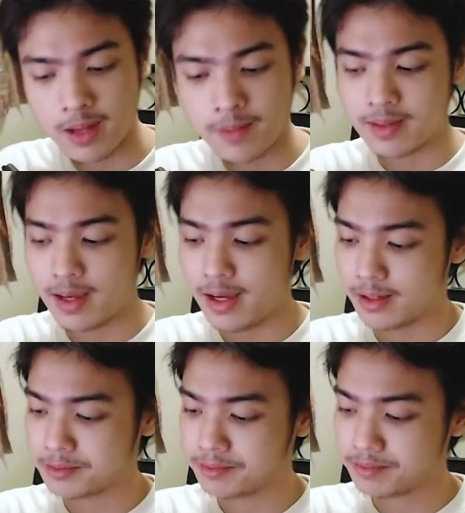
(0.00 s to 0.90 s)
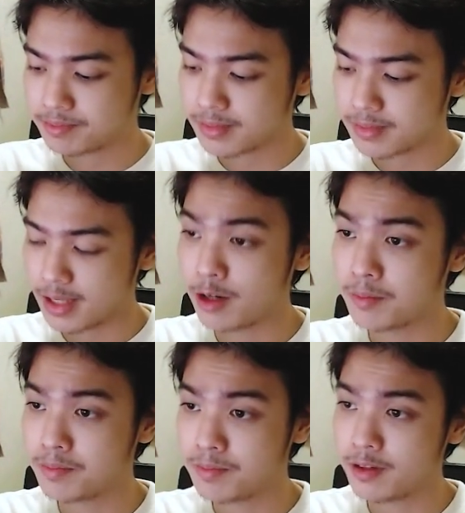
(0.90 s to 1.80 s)
hey, I hope
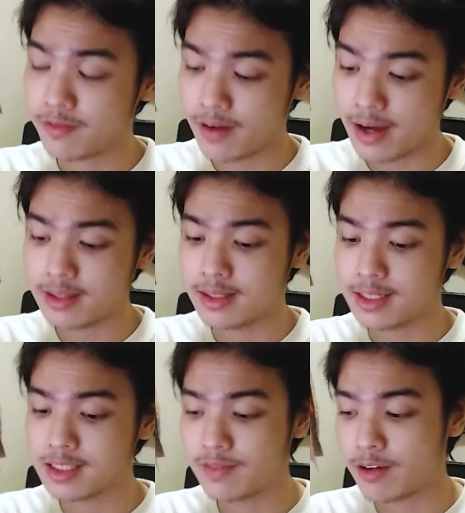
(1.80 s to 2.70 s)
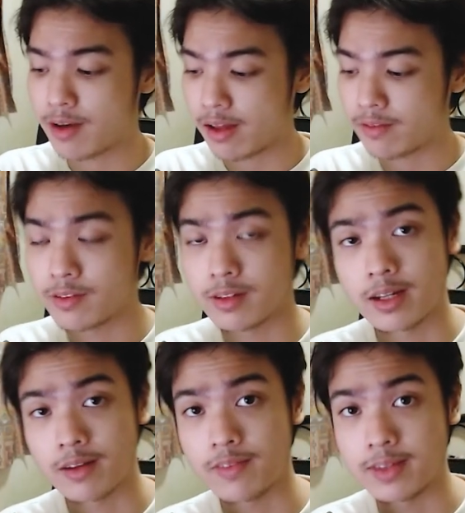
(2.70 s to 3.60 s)
you find this video helpful. And
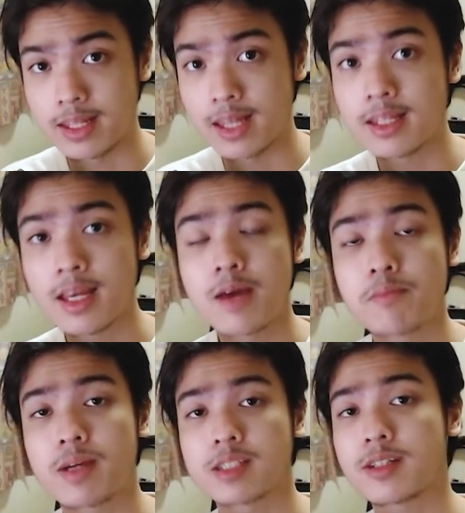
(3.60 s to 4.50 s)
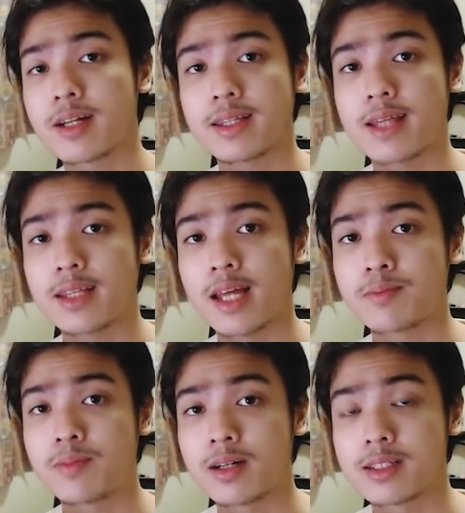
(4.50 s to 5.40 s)
if it did, make sure to hit that like
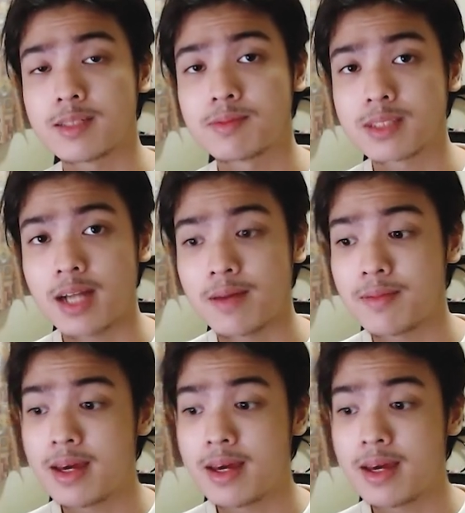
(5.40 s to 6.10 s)
button and subscribe.